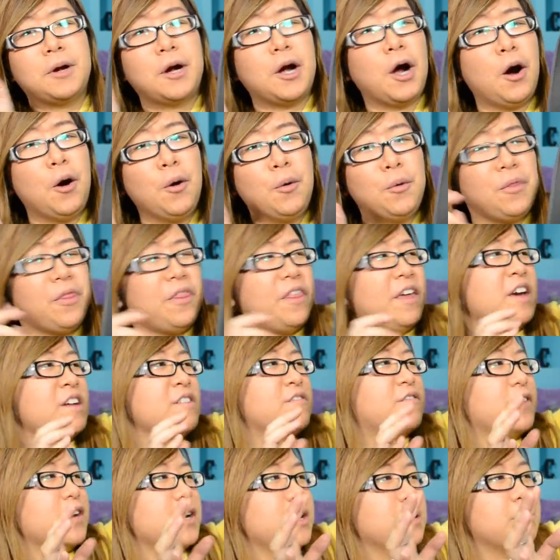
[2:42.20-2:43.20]
coat thing
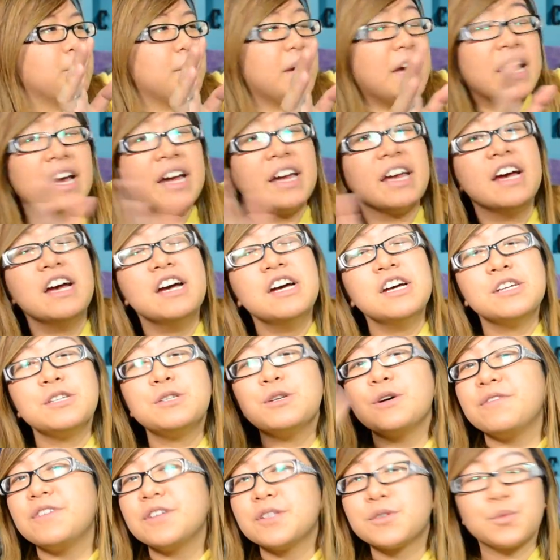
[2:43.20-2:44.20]
for your bag.
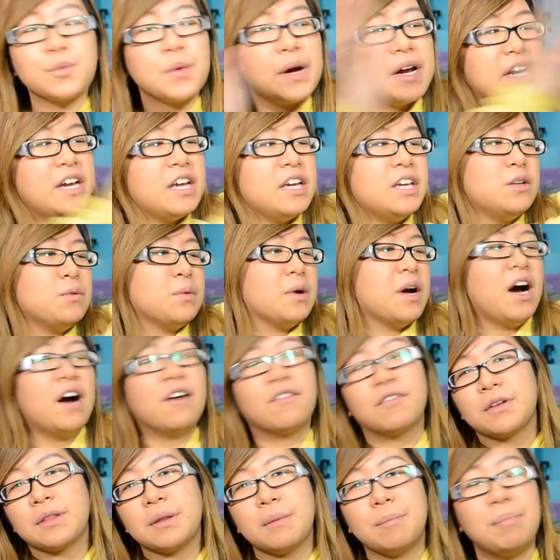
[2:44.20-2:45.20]
So if it's raining, you
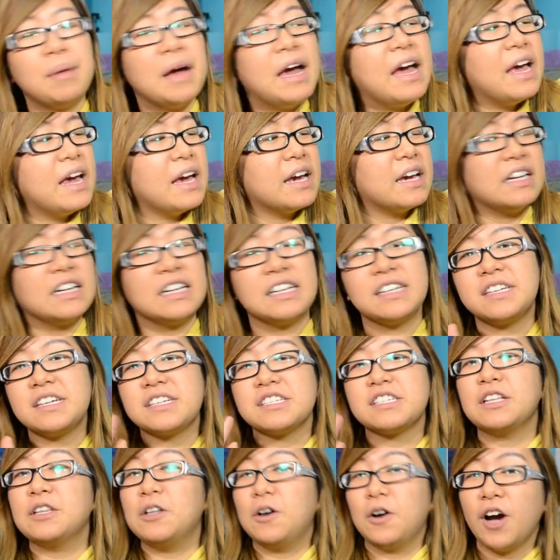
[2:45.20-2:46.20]
cover the bag and it
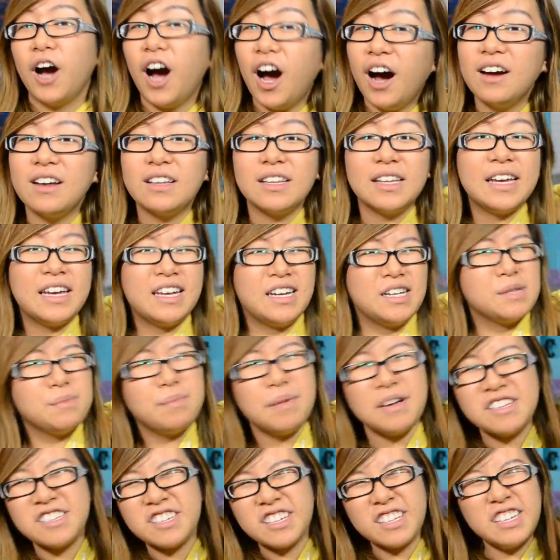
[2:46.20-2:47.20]
doesn't look ugly and it's
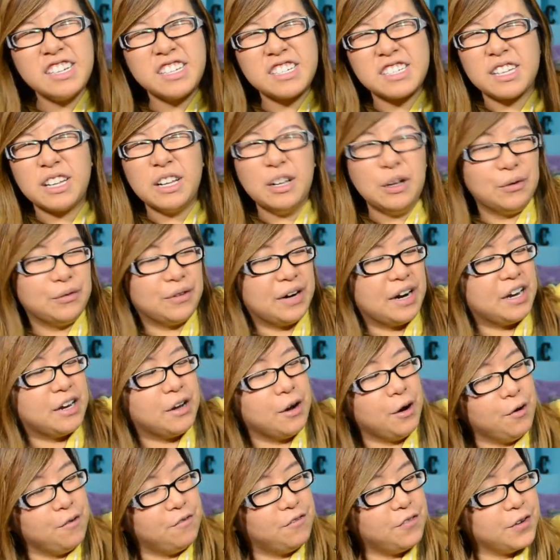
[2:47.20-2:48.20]
basically just a little
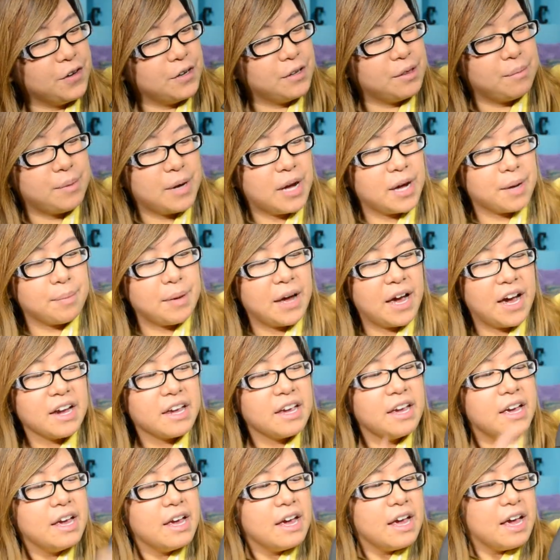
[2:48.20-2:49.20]
raincoat for the backpack.
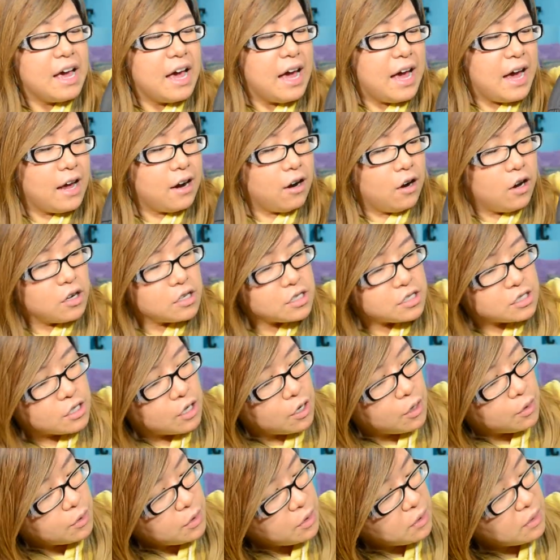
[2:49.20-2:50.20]
And
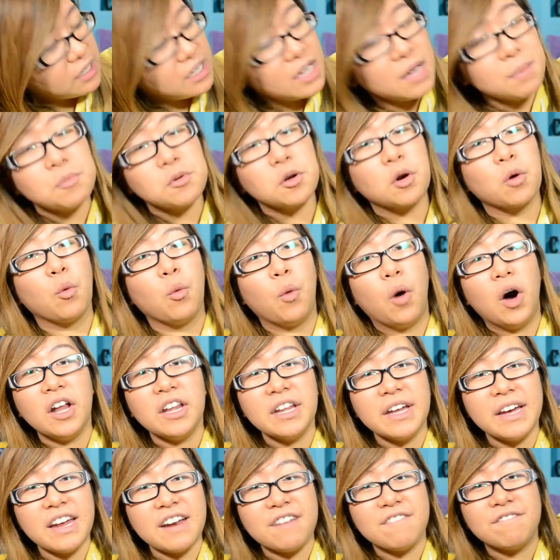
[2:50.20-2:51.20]
also, you can keep your
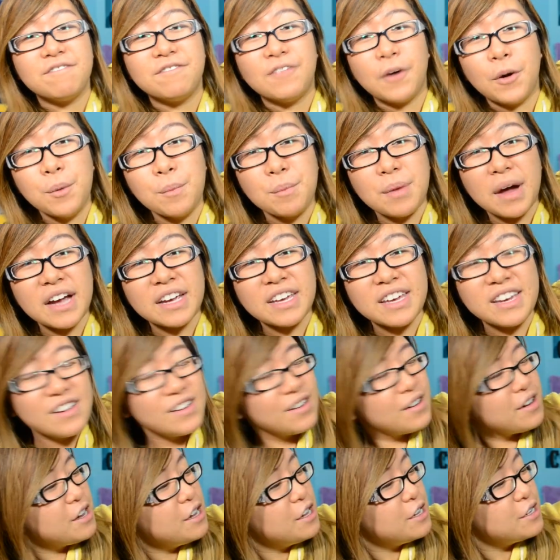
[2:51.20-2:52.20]
wallet and phone back
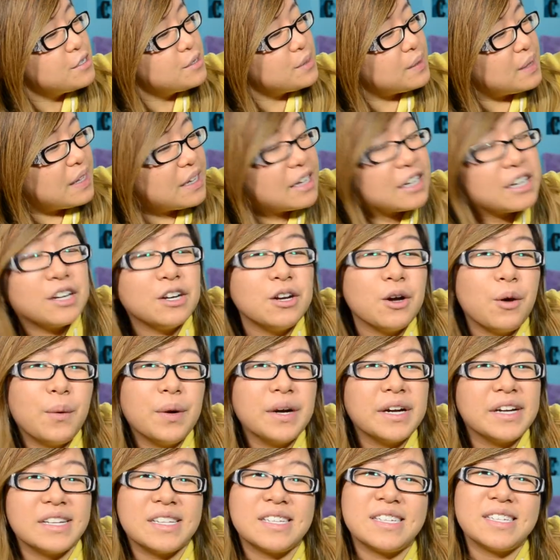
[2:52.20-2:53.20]
here so that like no
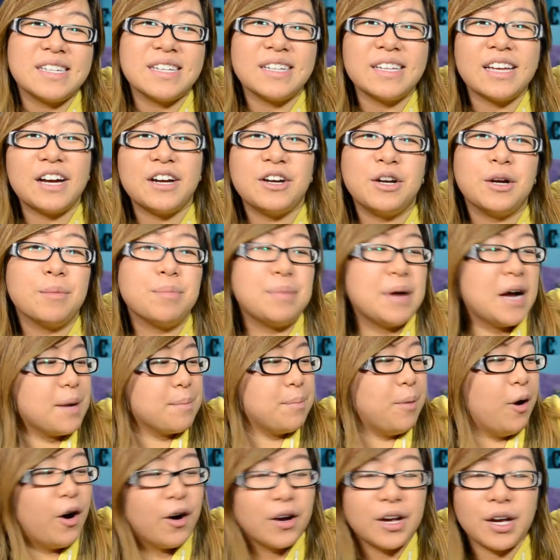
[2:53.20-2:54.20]
one can steal it out of your
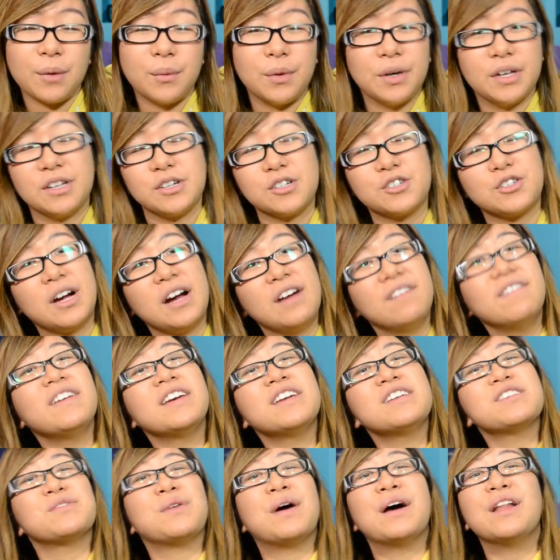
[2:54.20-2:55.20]
back pocket while you're
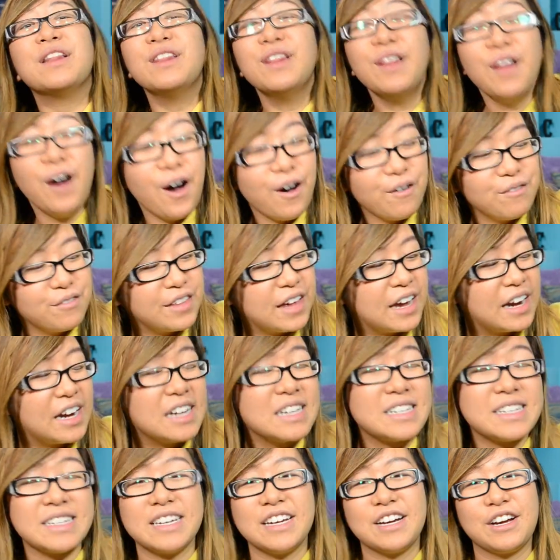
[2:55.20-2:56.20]
traveling. So I love that
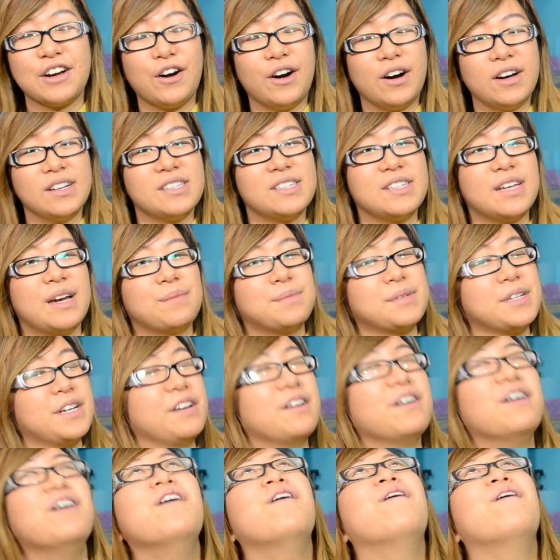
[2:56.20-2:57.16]
idea and concept and